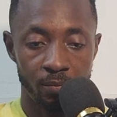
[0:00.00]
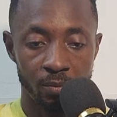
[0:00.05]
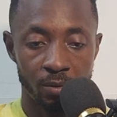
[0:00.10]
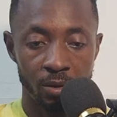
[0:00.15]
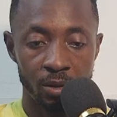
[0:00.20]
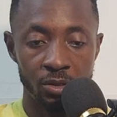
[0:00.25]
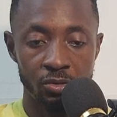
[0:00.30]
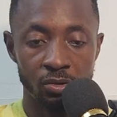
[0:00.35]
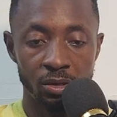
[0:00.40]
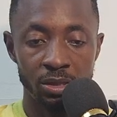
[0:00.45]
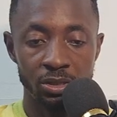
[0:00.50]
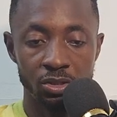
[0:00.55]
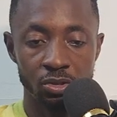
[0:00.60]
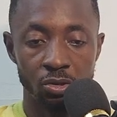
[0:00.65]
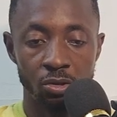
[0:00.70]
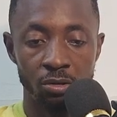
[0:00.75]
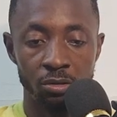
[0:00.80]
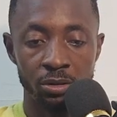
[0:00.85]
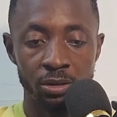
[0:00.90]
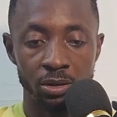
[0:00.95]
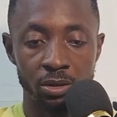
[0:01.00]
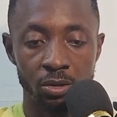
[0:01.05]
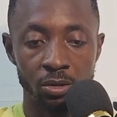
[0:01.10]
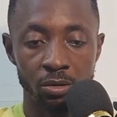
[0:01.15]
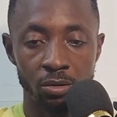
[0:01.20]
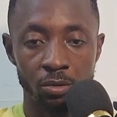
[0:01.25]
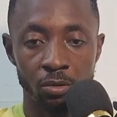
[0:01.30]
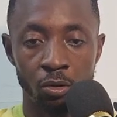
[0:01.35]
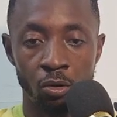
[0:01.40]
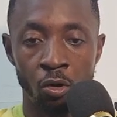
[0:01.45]
This one is called the
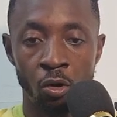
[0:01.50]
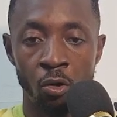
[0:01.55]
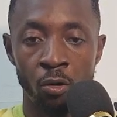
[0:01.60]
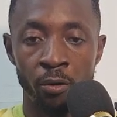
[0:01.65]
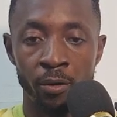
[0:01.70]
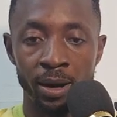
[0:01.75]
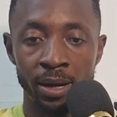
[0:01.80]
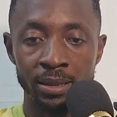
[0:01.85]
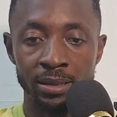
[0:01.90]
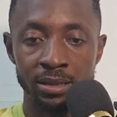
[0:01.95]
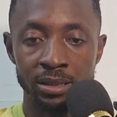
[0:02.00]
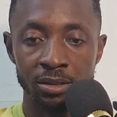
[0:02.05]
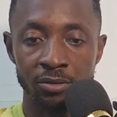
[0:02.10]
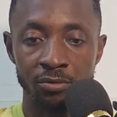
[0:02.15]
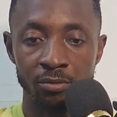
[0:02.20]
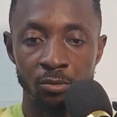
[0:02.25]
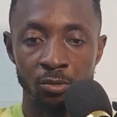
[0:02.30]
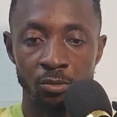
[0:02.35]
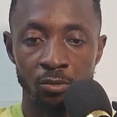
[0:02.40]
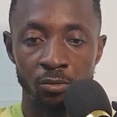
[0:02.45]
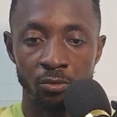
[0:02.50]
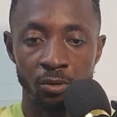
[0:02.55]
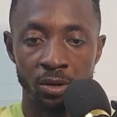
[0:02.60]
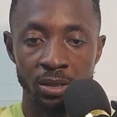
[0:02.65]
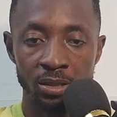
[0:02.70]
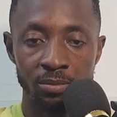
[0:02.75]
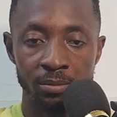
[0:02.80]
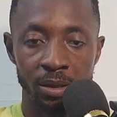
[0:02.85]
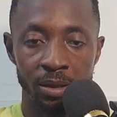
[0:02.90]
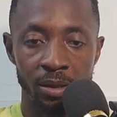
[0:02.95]
corrective move. Where is
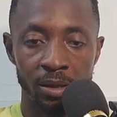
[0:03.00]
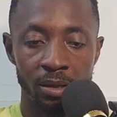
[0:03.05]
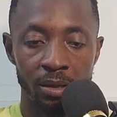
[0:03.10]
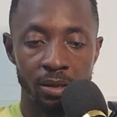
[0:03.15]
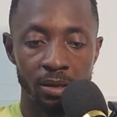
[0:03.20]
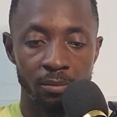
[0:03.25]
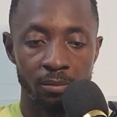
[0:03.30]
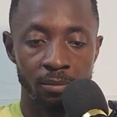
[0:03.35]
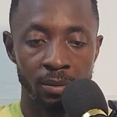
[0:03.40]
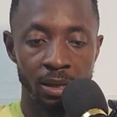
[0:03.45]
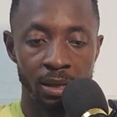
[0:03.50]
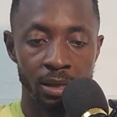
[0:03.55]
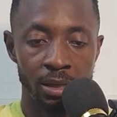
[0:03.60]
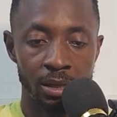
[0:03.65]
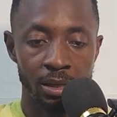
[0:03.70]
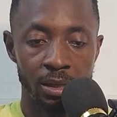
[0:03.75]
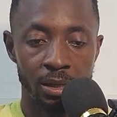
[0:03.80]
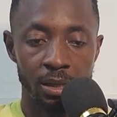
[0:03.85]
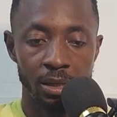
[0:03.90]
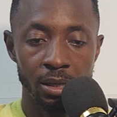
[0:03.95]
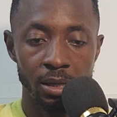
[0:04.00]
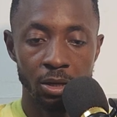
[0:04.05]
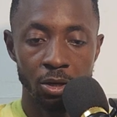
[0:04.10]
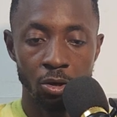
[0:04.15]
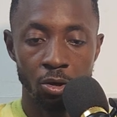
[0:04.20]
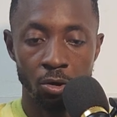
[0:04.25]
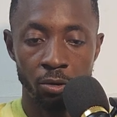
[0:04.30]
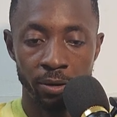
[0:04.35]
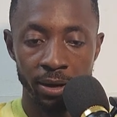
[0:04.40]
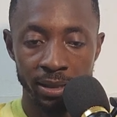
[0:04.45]
my marker?
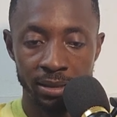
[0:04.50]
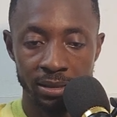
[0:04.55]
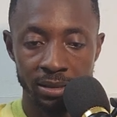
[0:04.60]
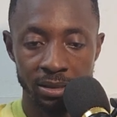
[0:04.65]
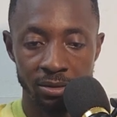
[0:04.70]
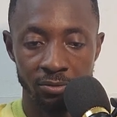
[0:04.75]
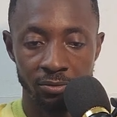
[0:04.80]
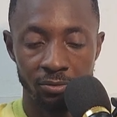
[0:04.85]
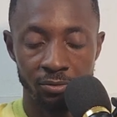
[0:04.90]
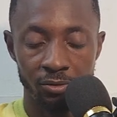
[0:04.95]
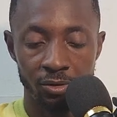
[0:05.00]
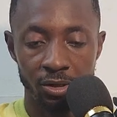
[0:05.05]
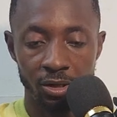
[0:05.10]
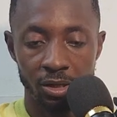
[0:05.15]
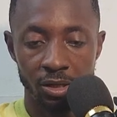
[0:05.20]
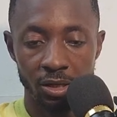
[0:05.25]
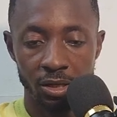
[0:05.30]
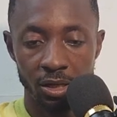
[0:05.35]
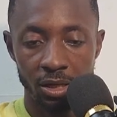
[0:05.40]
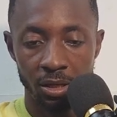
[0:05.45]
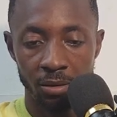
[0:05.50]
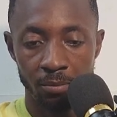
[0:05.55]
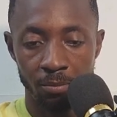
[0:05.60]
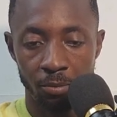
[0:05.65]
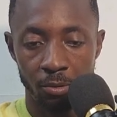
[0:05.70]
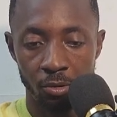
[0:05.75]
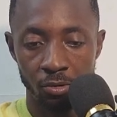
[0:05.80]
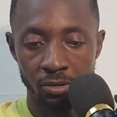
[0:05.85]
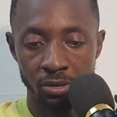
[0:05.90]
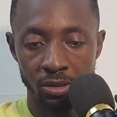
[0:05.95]
Corrective,
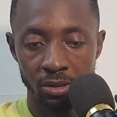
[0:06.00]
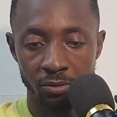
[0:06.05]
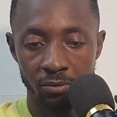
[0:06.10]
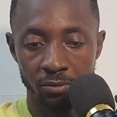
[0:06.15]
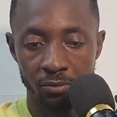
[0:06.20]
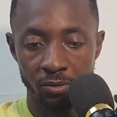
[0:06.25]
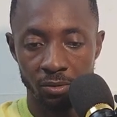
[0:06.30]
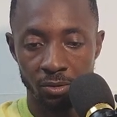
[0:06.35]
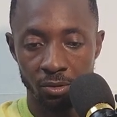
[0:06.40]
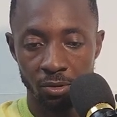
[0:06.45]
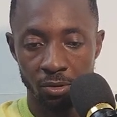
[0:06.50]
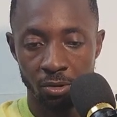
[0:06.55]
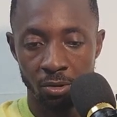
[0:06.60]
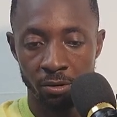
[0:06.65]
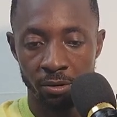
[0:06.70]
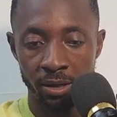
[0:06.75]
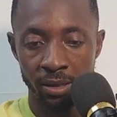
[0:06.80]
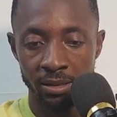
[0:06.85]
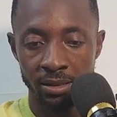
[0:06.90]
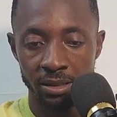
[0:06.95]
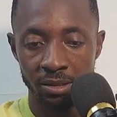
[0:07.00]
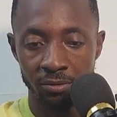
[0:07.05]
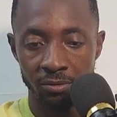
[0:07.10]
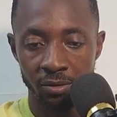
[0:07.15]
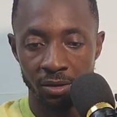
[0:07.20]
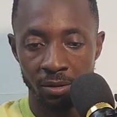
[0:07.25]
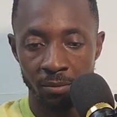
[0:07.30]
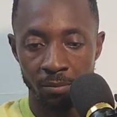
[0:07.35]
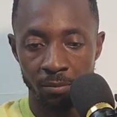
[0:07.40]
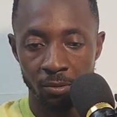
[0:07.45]
impulsive, corrective,
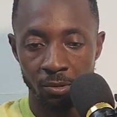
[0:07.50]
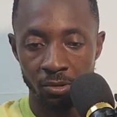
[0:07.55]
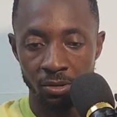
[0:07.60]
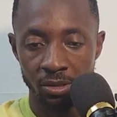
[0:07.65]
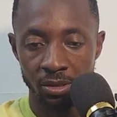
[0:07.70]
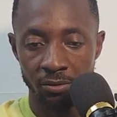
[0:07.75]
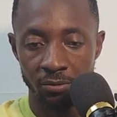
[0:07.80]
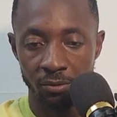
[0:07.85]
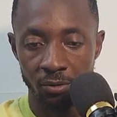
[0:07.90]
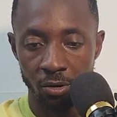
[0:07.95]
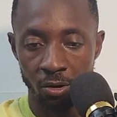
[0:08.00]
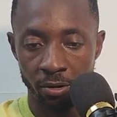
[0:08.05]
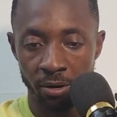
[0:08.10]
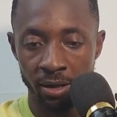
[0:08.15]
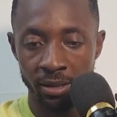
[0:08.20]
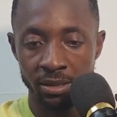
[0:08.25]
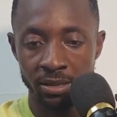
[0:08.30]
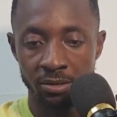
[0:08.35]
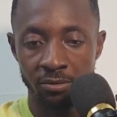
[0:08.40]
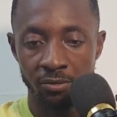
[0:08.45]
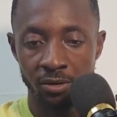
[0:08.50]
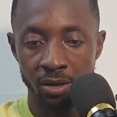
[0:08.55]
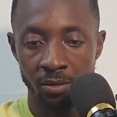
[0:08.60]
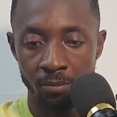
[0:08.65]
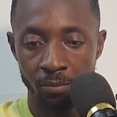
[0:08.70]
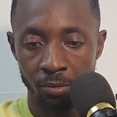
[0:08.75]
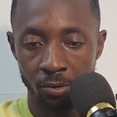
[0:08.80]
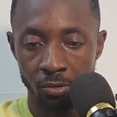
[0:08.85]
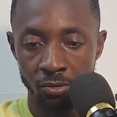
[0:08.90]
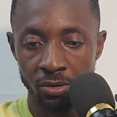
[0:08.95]
impulsive, corrective,
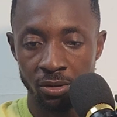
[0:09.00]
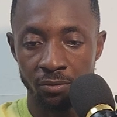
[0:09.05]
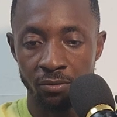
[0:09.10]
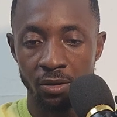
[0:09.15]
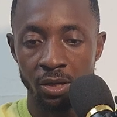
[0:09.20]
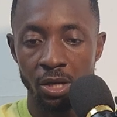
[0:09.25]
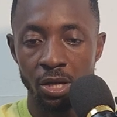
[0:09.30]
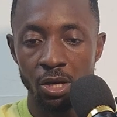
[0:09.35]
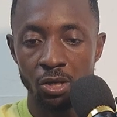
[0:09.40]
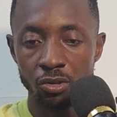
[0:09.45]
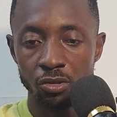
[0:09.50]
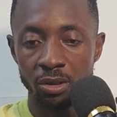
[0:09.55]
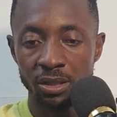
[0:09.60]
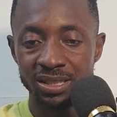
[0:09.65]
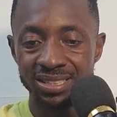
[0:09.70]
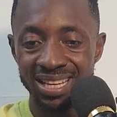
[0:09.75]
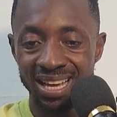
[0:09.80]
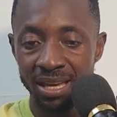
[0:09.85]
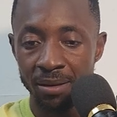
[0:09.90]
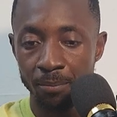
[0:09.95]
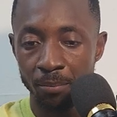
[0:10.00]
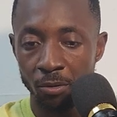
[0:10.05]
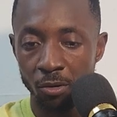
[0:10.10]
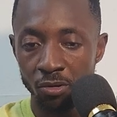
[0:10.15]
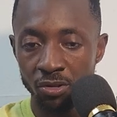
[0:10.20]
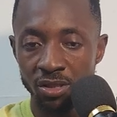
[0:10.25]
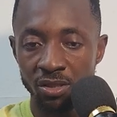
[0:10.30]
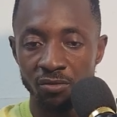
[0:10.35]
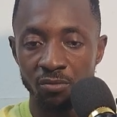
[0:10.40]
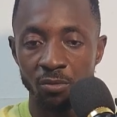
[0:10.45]
impulsive. So it is that
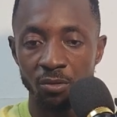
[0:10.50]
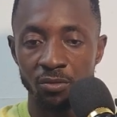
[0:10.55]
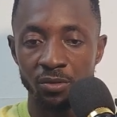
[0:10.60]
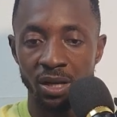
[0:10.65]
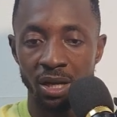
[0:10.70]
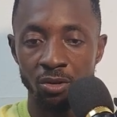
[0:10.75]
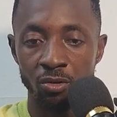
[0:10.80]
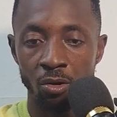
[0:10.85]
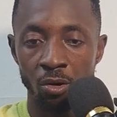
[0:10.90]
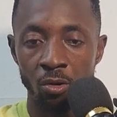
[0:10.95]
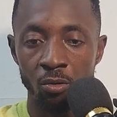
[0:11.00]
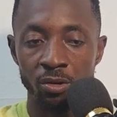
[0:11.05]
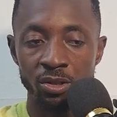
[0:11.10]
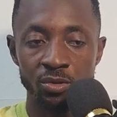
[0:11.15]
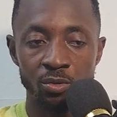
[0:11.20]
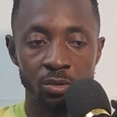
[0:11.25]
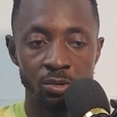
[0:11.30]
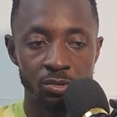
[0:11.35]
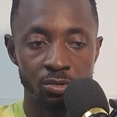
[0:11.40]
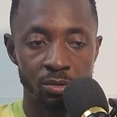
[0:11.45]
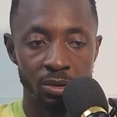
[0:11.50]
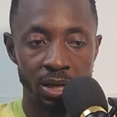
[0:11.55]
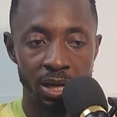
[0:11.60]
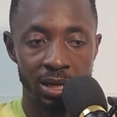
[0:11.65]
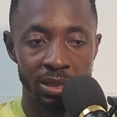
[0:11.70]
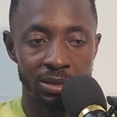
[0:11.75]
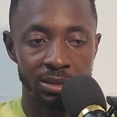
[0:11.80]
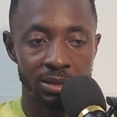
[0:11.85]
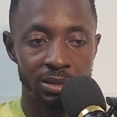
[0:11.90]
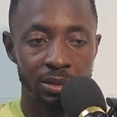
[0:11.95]
impulsive move that you always want to
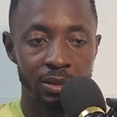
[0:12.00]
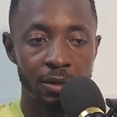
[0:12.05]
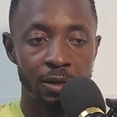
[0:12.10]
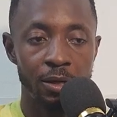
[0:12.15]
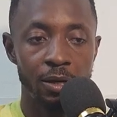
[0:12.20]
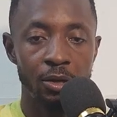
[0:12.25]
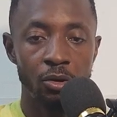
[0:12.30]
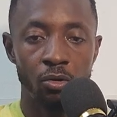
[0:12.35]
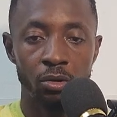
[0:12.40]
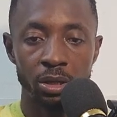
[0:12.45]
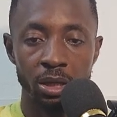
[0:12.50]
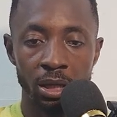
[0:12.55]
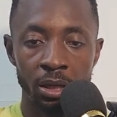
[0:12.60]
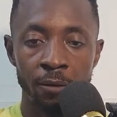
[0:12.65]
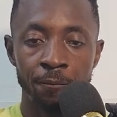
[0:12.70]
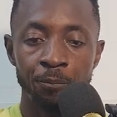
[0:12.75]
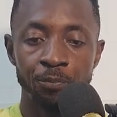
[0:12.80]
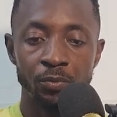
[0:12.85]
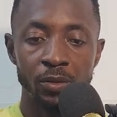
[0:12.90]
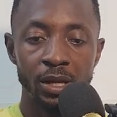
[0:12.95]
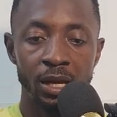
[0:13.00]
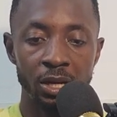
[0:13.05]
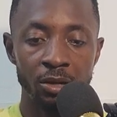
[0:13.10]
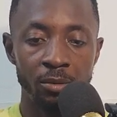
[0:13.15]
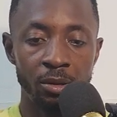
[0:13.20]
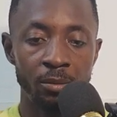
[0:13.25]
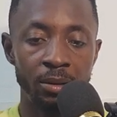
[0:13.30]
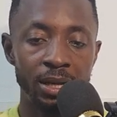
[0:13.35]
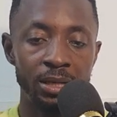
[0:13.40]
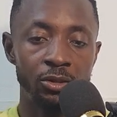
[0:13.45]
catch. Okay, I
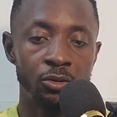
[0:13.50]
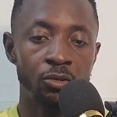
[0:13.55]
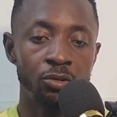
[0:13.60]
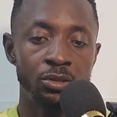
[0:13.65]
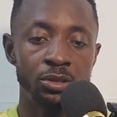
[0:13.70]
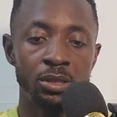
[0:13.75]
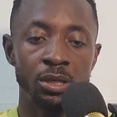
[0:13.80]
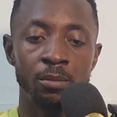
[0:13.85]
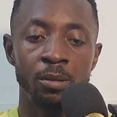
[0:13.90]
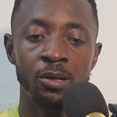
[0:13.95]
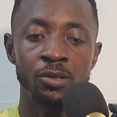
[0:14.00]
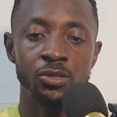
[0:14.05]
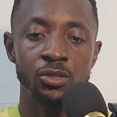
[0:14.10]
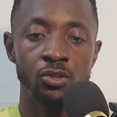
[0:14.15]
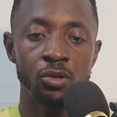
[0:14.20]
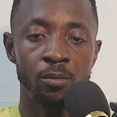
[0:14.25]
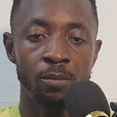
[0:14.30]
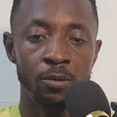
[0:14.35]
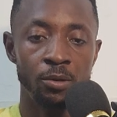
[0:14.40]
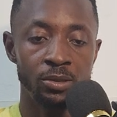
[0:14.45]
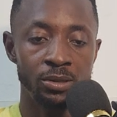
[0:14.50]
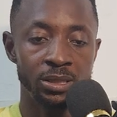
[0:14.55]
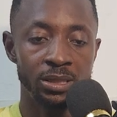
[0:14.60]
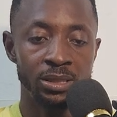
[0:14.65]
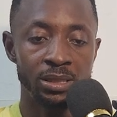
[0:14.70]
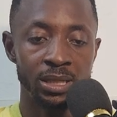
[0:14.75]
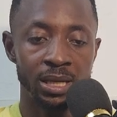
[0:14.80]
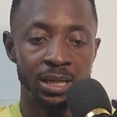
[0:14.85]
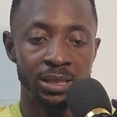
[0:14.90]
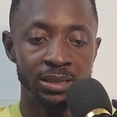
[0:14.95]
remember I taught you about stop losses
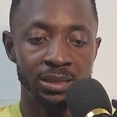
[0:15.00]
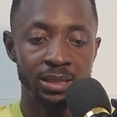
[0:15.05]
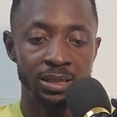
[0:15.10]
and